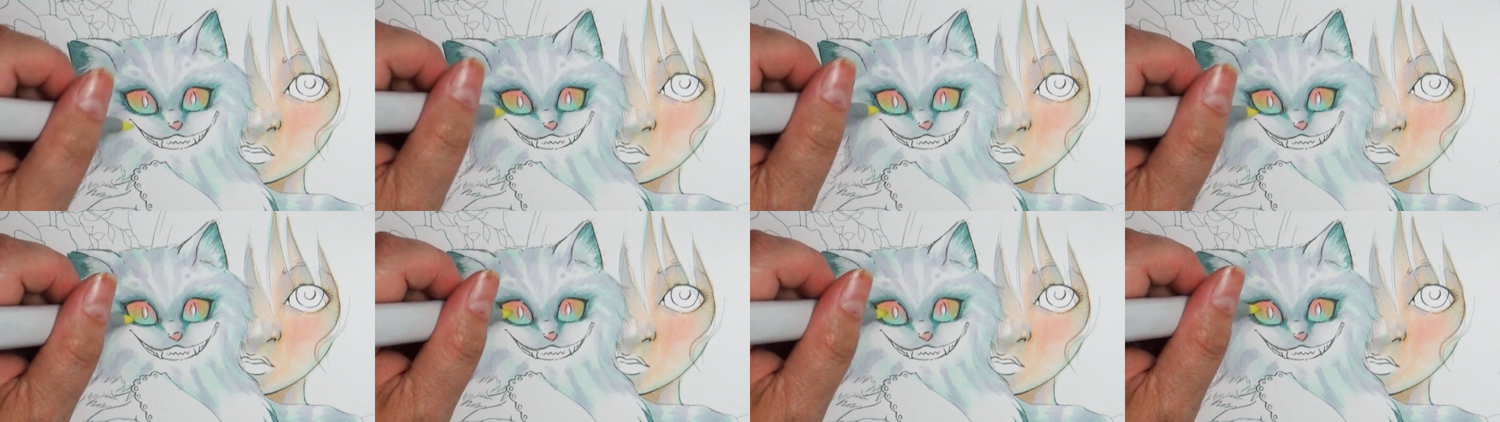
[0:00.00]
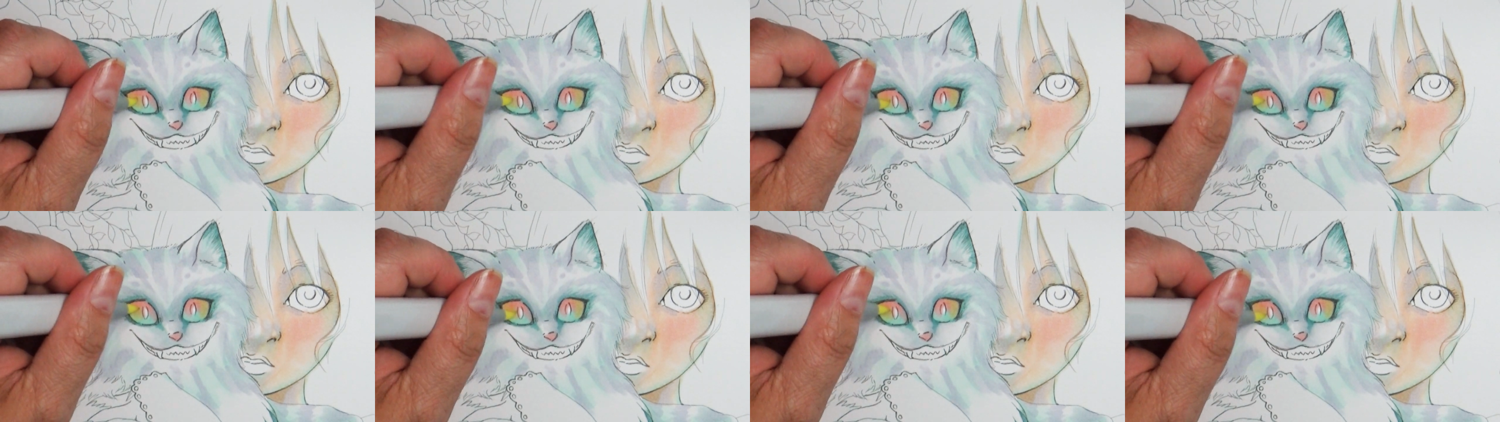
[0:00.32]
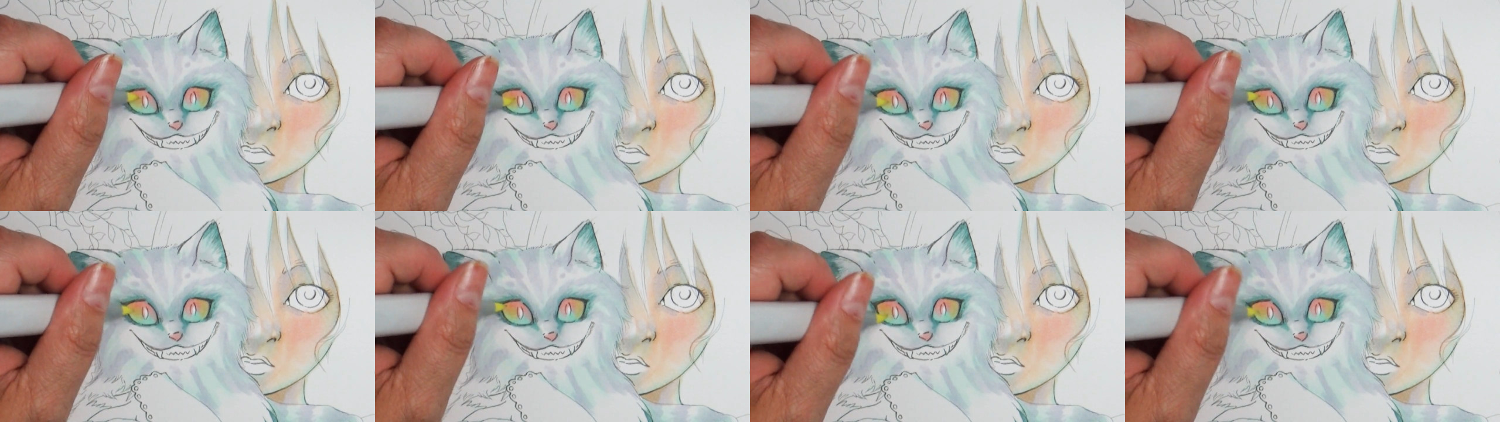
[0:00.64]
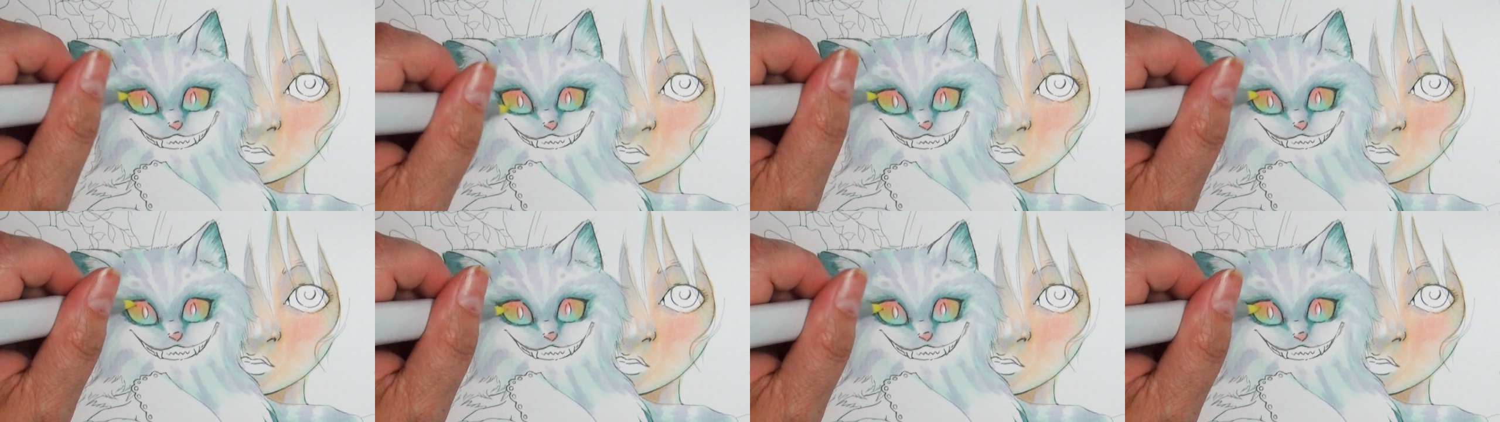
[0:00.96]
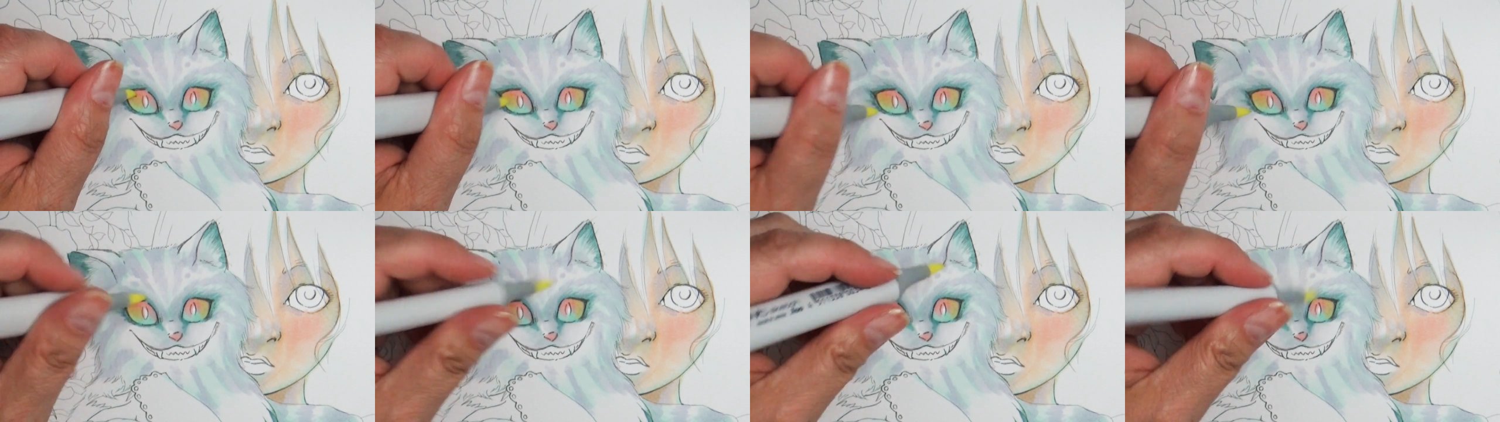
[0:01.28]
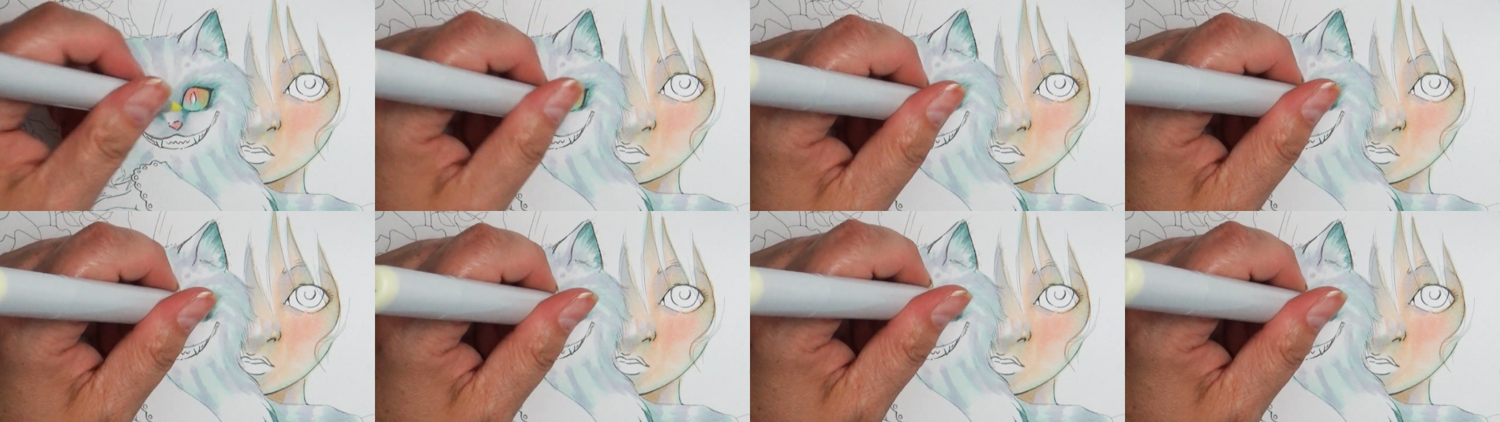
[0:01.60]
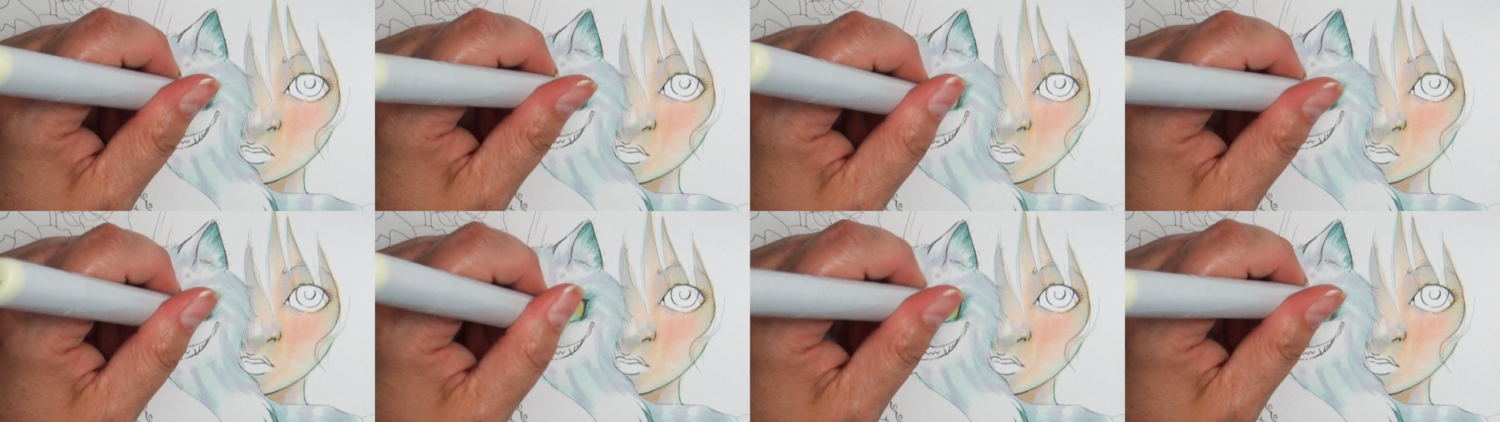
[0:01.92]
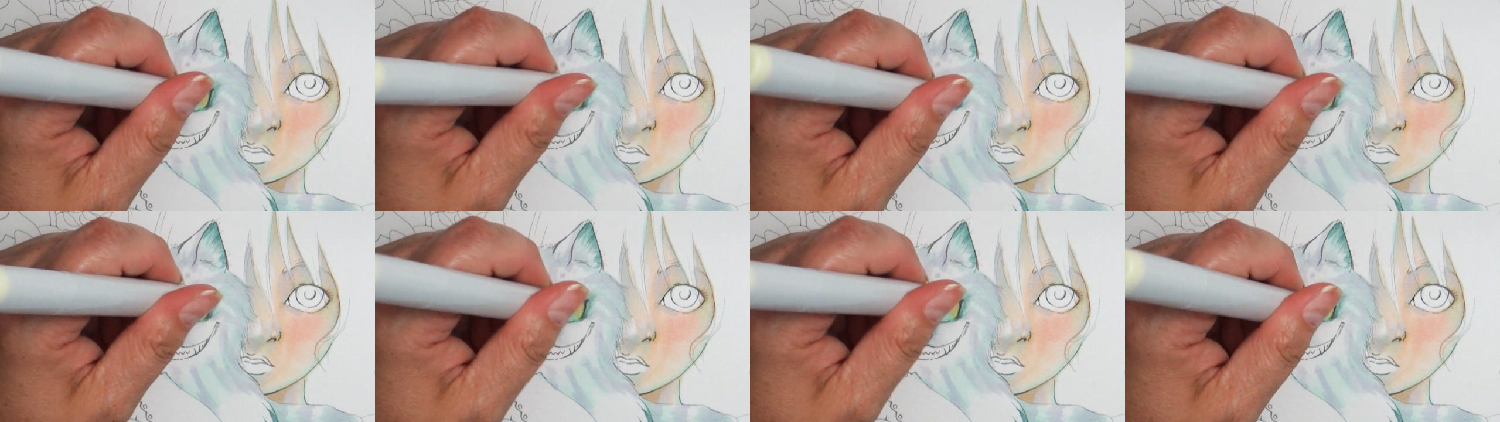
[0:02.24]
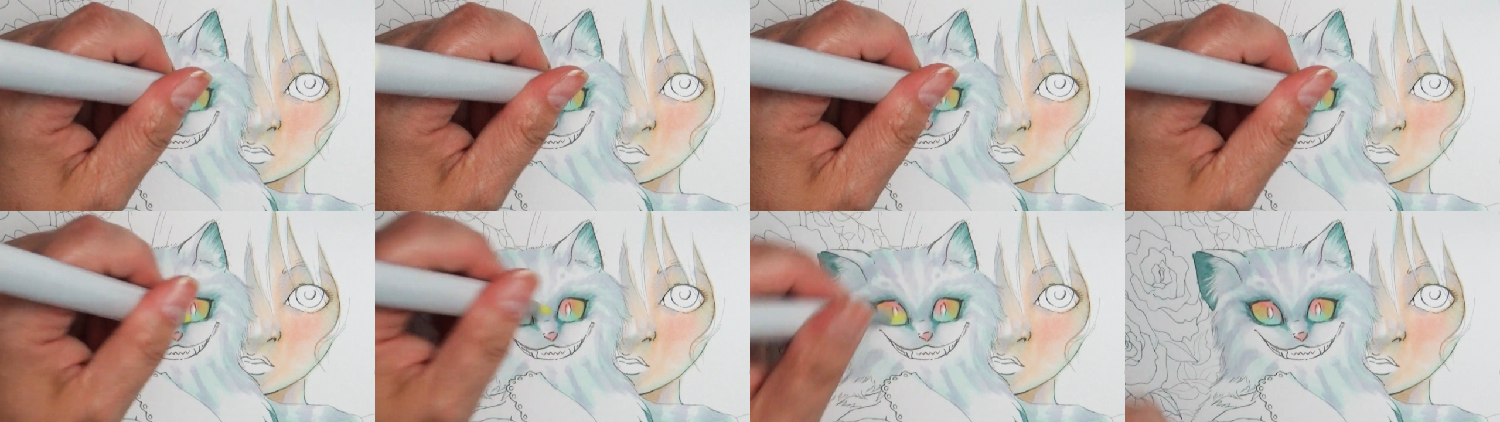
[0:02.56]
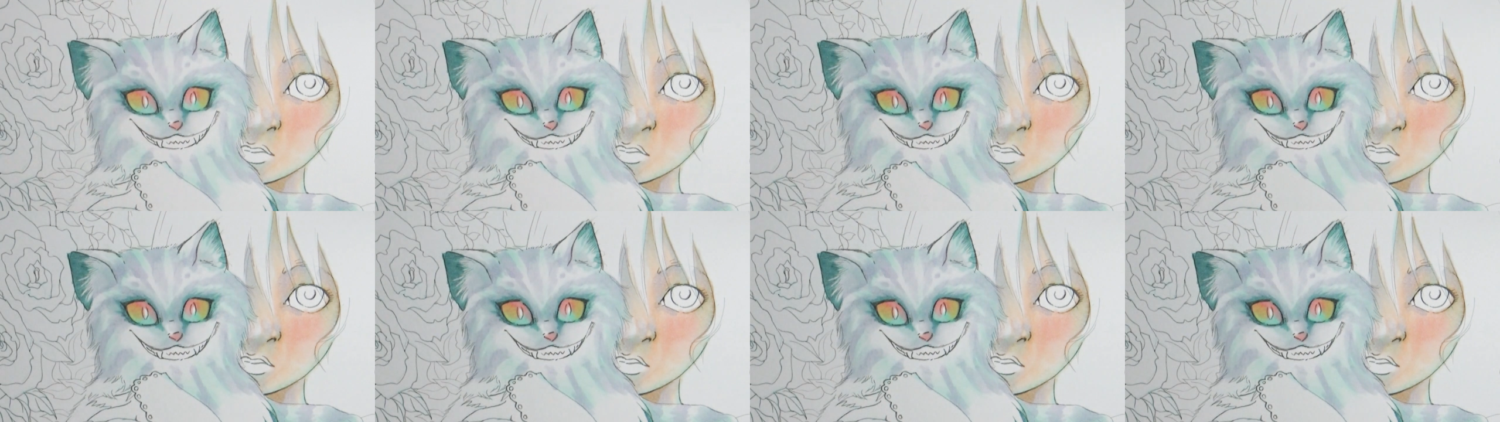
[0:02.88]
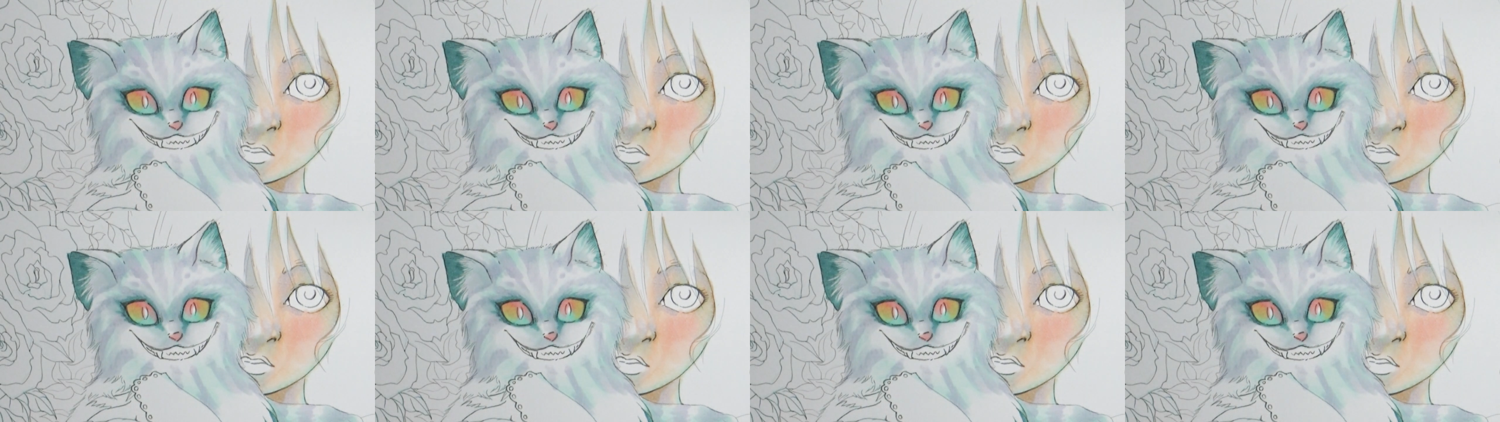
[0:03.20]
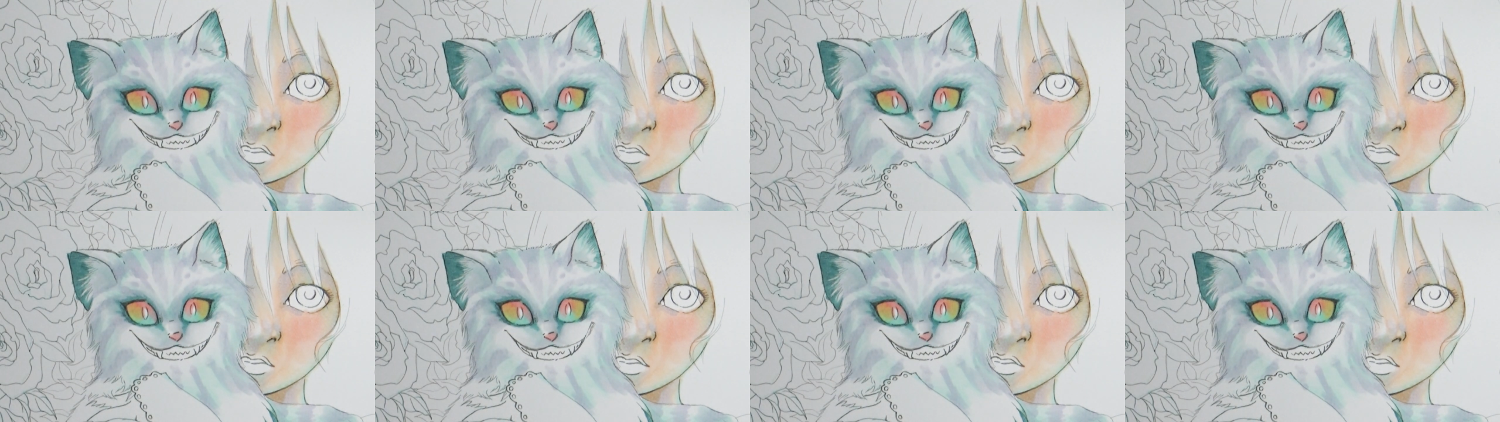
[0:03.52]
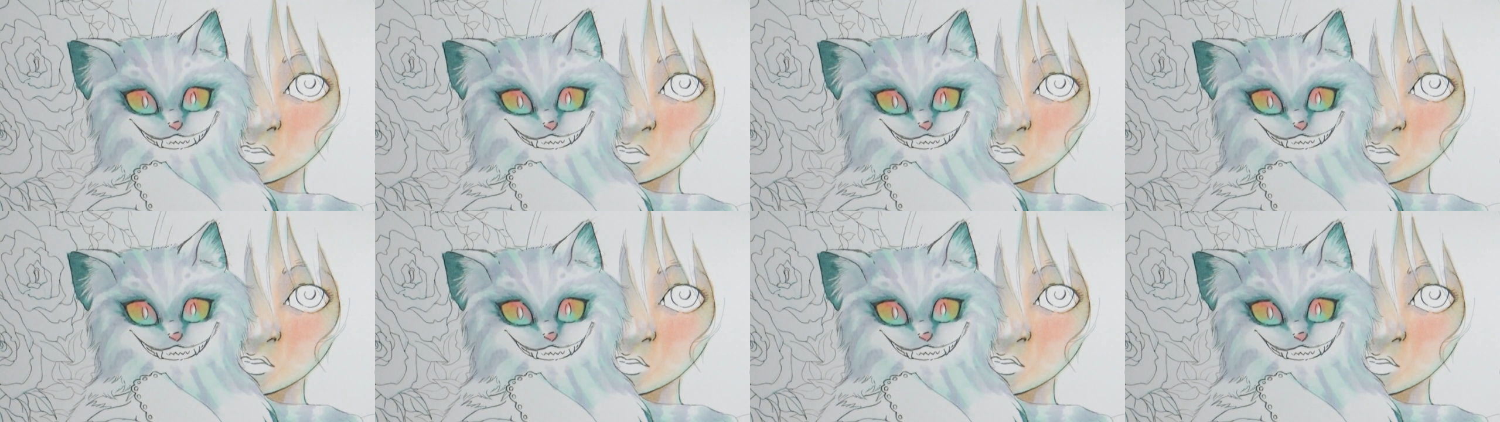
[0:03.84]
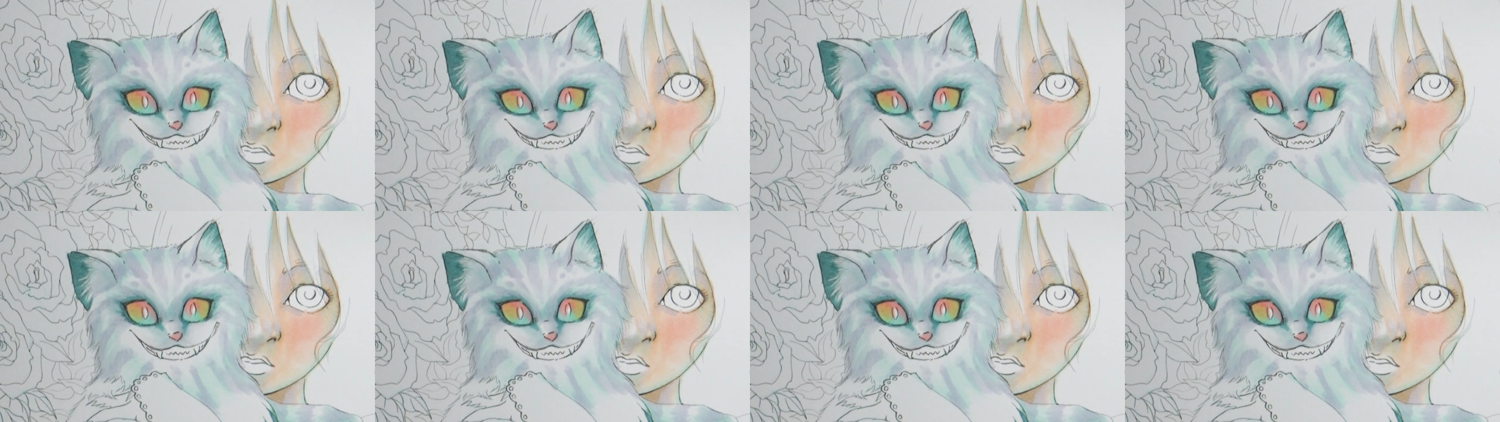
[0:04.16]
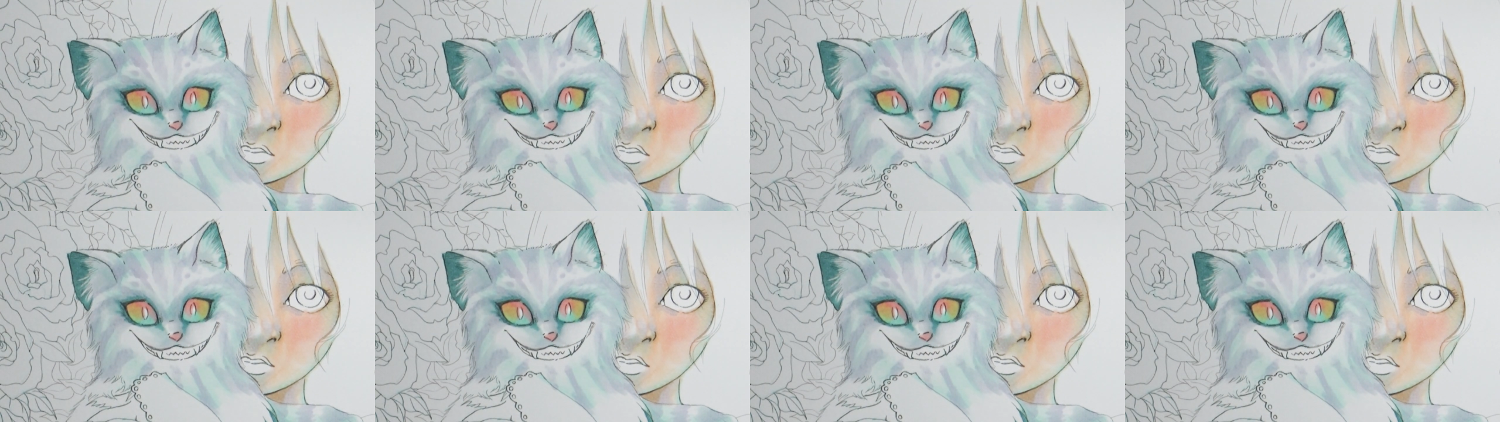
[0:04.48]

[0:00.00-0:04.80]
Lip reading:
No face is visible, so there are no lips to read.